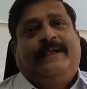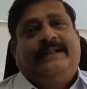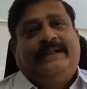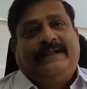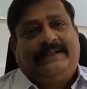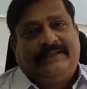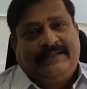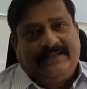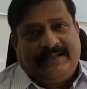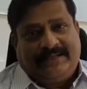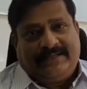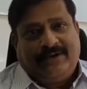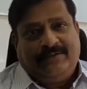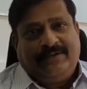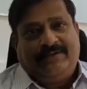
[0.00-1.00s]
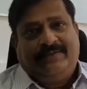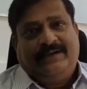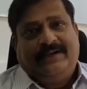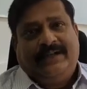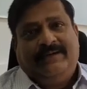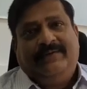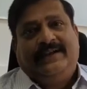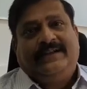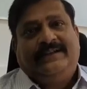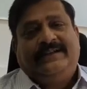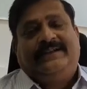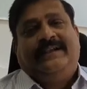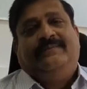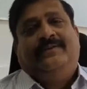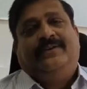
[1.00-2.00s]
That's how the word
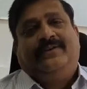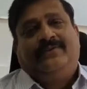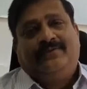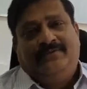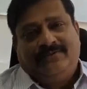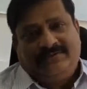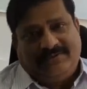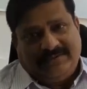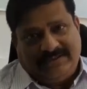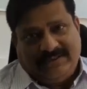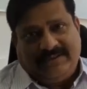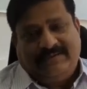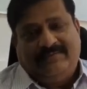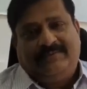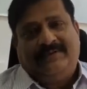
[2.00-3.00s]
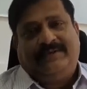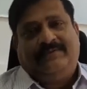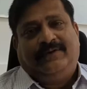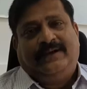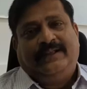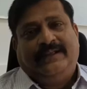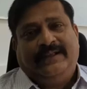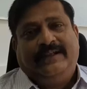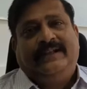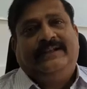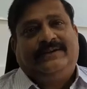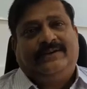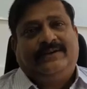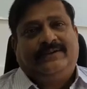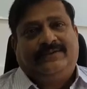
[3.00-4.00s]
navigation came into the
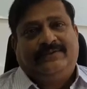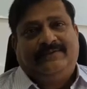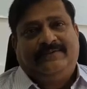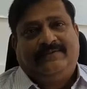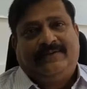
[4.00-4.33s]
English also.